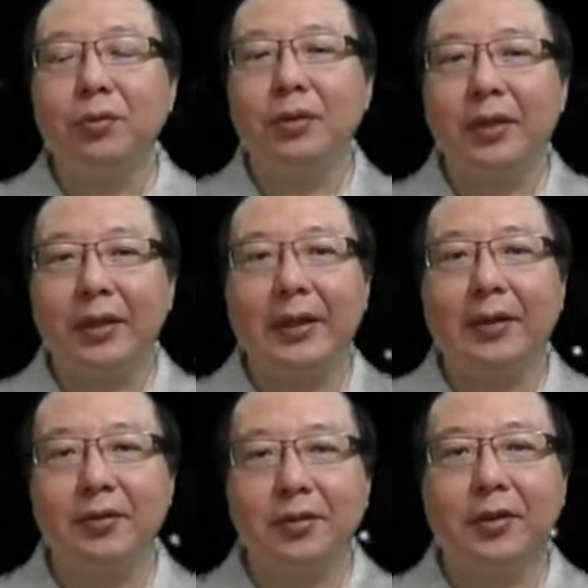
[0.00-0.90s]
the type
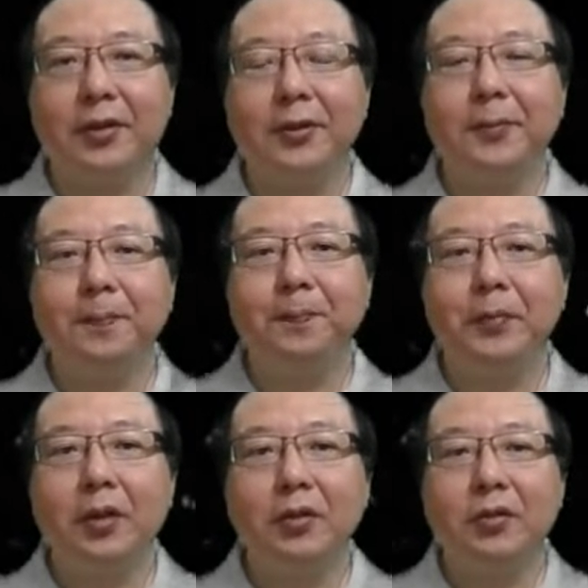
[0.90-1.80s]
of sort.
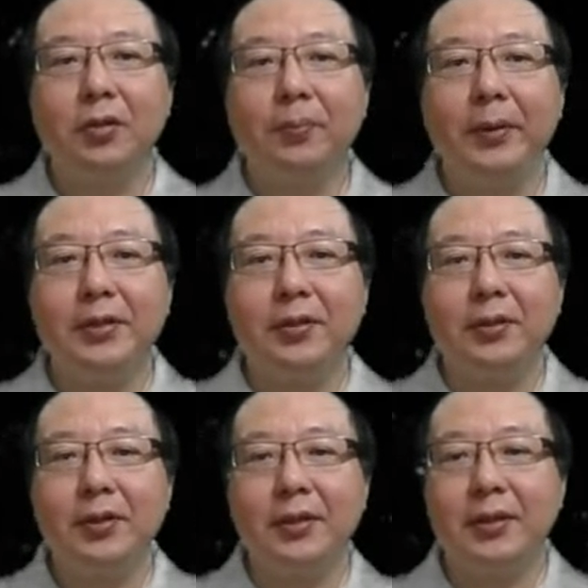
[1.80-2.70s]
So this
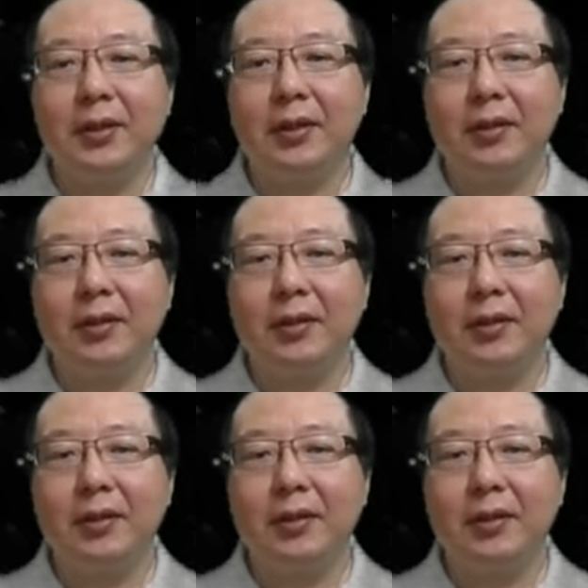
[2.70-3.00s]
is the